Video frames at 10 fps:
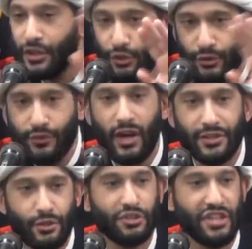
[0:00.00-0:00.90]

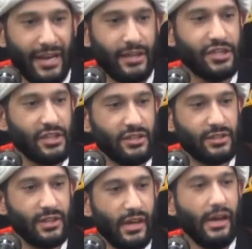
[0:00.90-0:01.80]
universal challenges
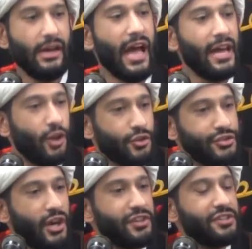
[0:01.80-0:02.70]
and
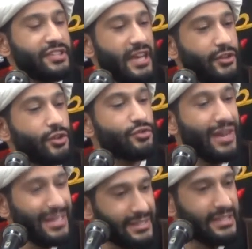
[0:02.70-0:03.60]
also understand the
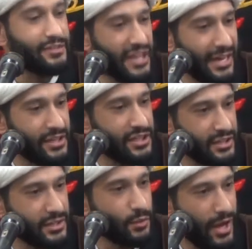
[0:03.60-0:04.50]
relative challenges
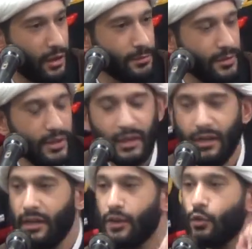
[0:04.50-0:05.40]
as well.
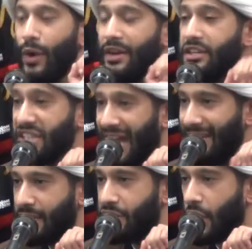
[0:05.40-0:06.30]
When a challenge